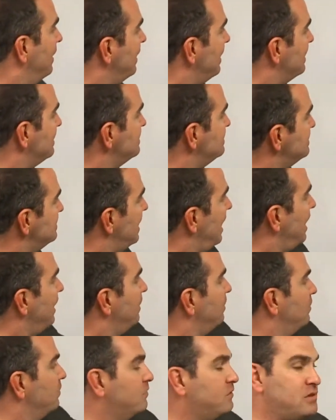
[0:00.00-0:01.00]
and
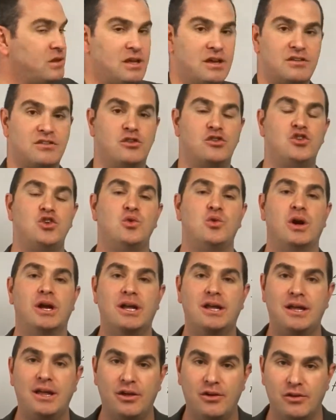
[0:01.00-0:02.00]
take those things into a
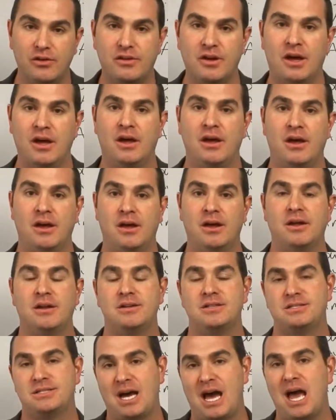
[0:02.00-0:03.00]
guilt
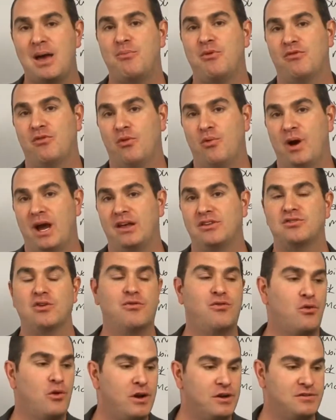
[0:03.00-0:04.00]
type of a way. So
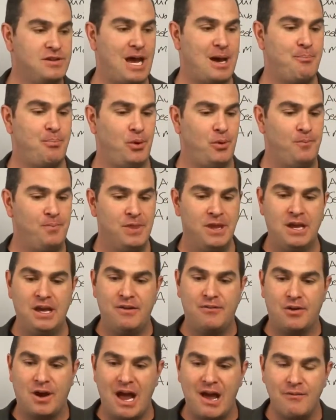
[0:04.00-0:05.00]
for example, if
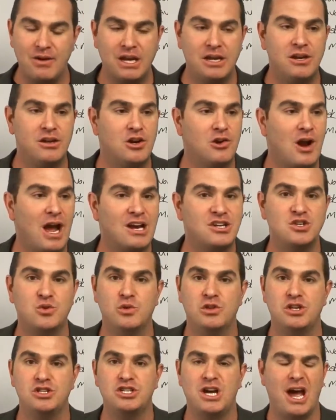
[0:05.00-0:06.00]
you're having an interaction
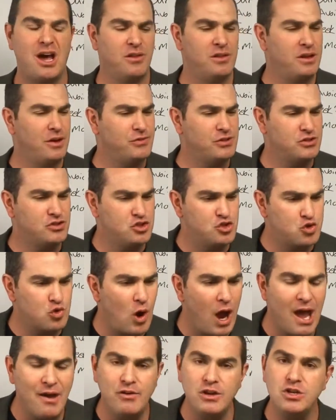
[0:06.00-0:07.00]
with a child and they're just
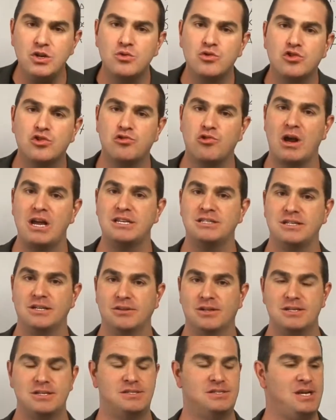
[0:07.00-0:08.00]
driving you crazy,
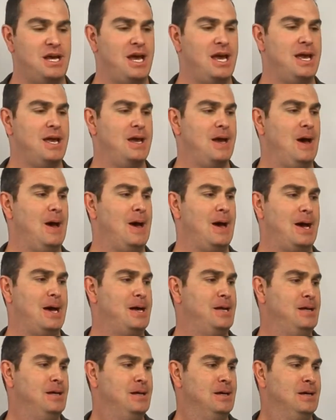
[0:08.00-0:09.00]
let's say
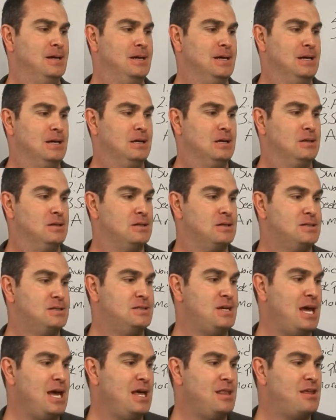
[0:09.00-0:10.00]

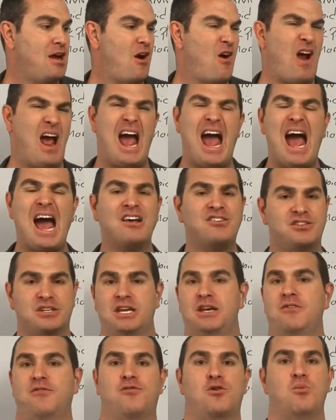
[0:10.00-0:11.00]
they're
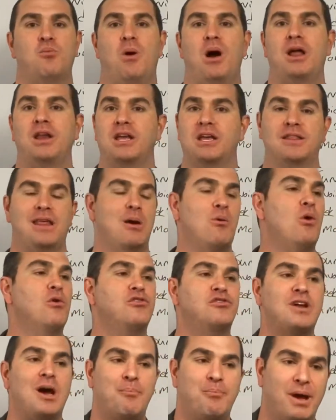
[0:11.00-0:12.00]
asking for money and they won't
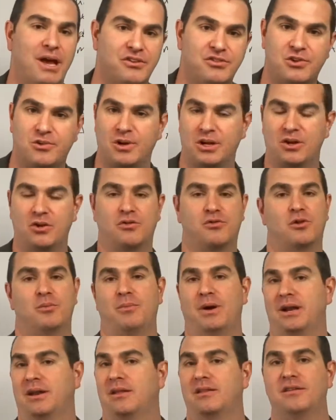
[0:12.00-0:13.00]
stop pestering you for
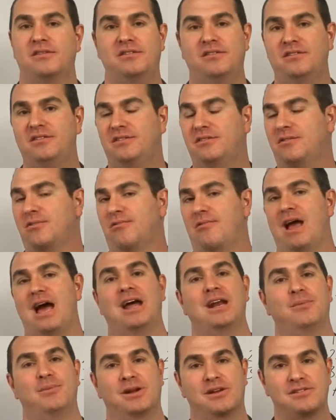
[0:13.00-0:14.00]
money. This is just a
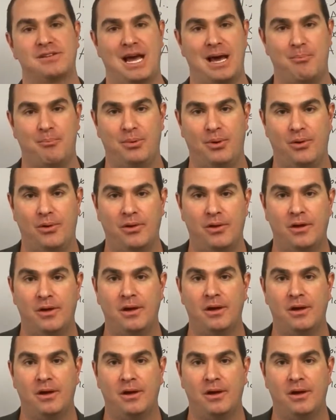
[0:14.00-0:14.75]
random example.